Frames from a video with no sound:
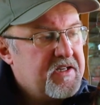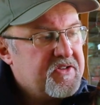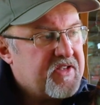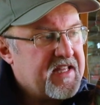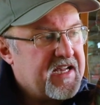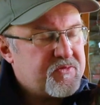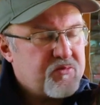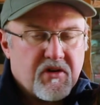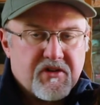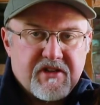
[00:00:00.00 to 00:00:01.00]
So that's
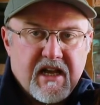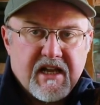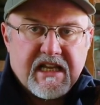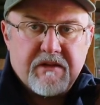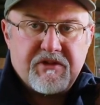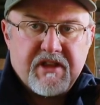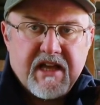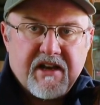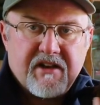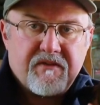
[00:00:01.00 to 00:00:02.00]
what gives you
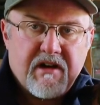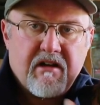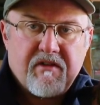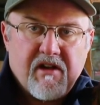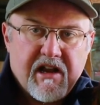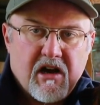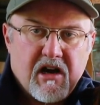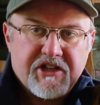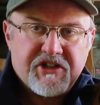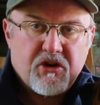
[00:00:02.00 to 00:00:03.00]
that very, very
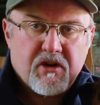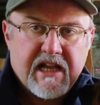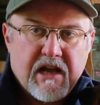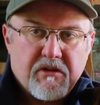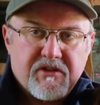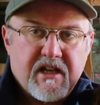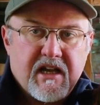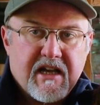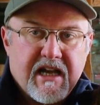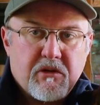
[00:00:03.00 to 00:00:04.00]
high shot count,
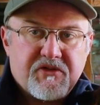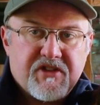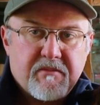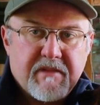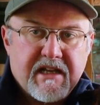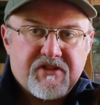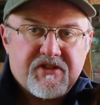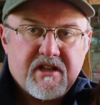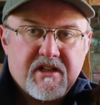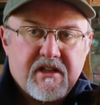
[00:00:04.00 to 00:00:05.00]
and also means that